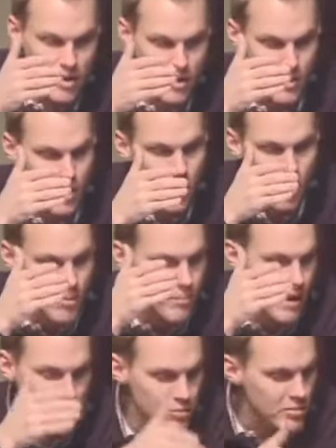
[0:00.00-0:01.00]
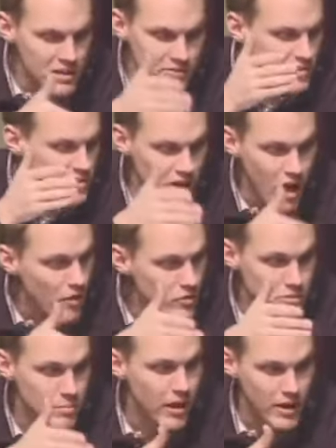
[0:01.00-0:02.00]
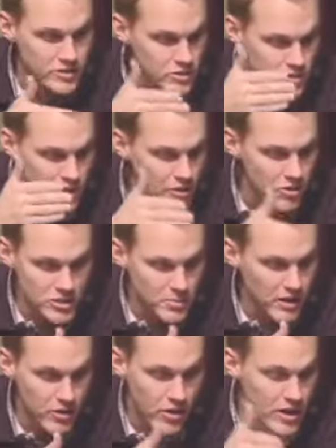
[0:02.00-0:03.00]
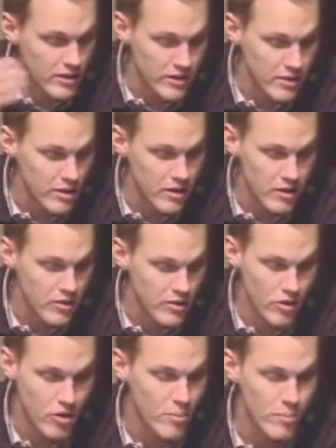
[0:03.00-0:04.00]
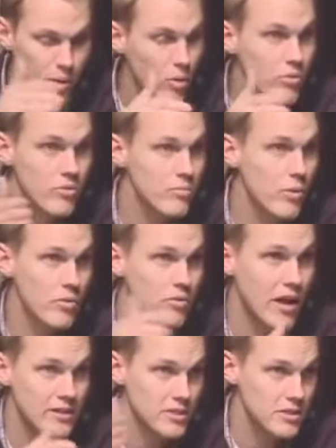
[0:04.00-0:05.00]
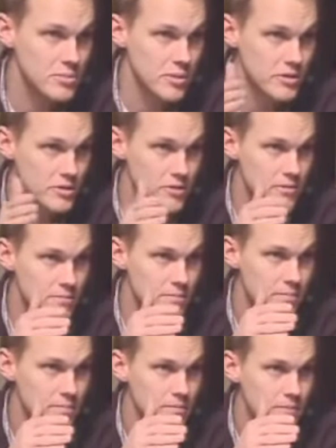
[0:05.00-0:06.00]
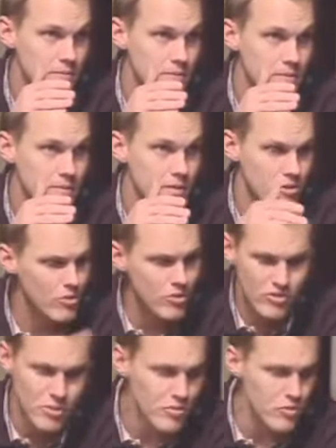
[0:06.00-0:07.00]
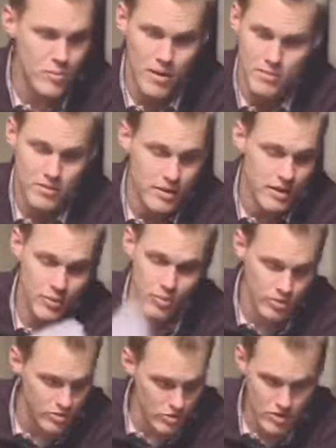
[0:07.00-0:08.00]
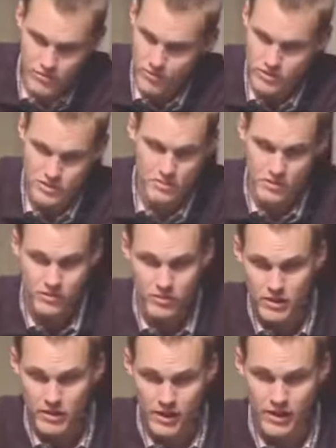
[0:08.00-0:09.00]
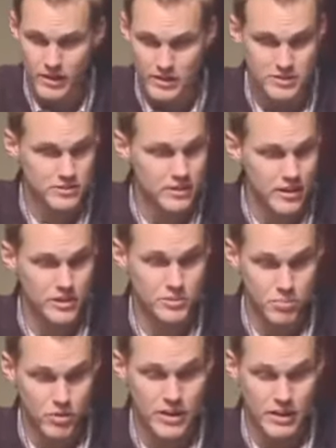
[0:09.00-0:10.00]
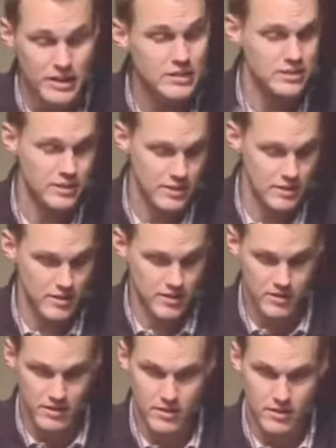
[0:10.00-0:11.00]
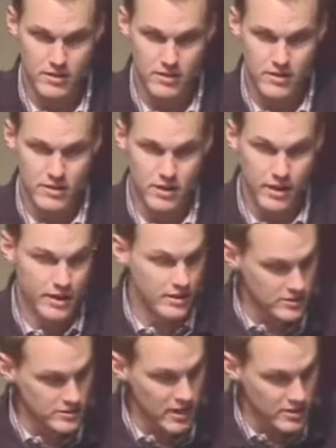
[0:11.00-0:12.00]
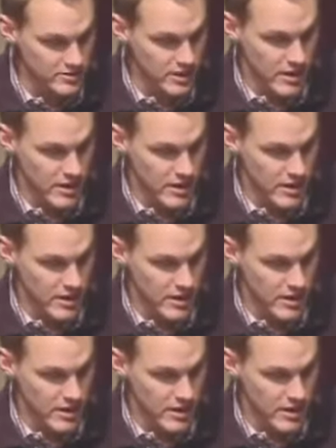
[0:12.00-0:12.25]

there are Bible-believing scholars and pastors that I respect greatly that are on both sides of this picture. And some of you might be thinking, well, look at 1 Timothy 3. Like, it's pretty easy. Like, it says